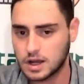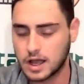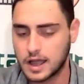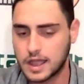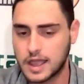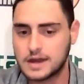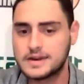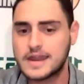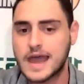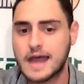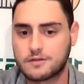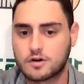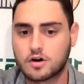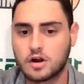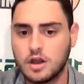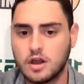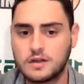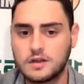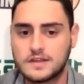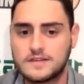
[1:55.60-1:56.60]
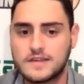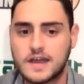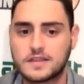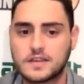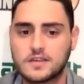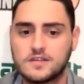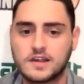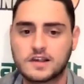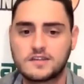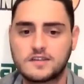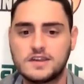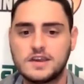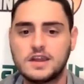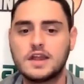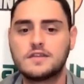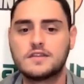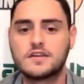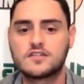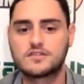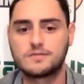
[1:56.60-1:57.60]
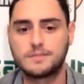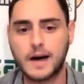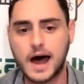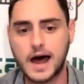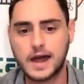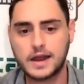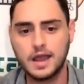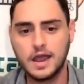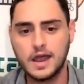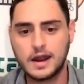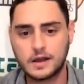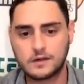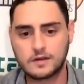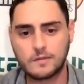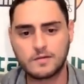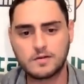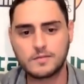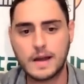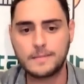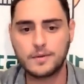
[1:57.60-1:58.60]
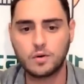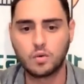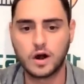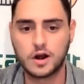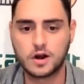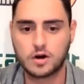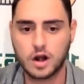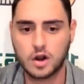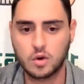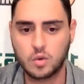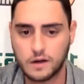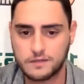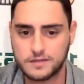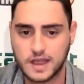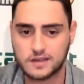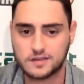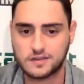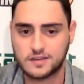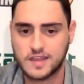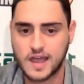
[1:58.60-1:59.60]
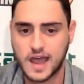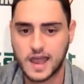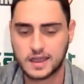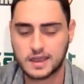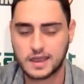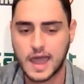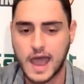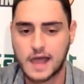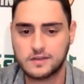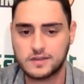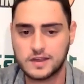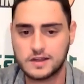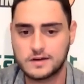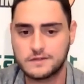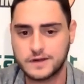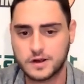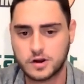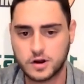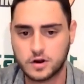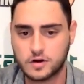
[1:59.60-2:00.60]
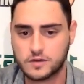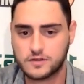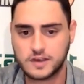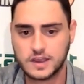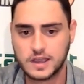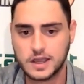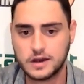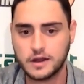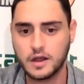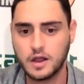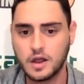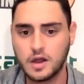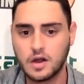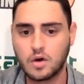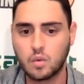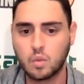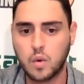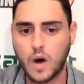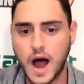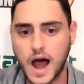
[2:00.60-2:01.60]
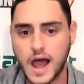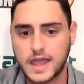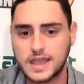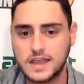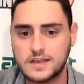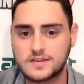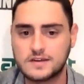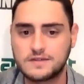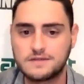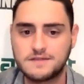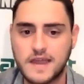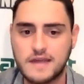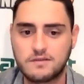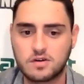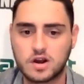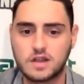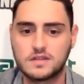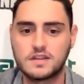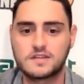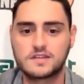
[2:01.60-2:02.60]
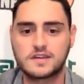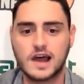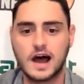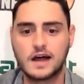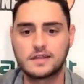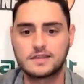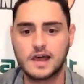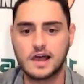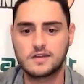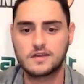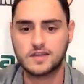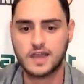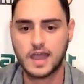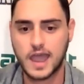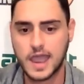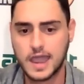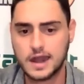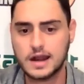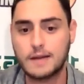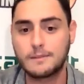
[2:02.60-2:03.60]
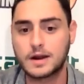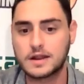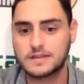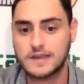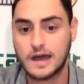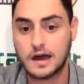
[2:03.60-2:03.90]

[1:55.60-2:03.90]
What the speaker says: endeavor to take the sixth seed in this spot. Now, some of you might be wondering, well, if Texas Tech has the inferior seed, why is it favored in this contest? And I'm going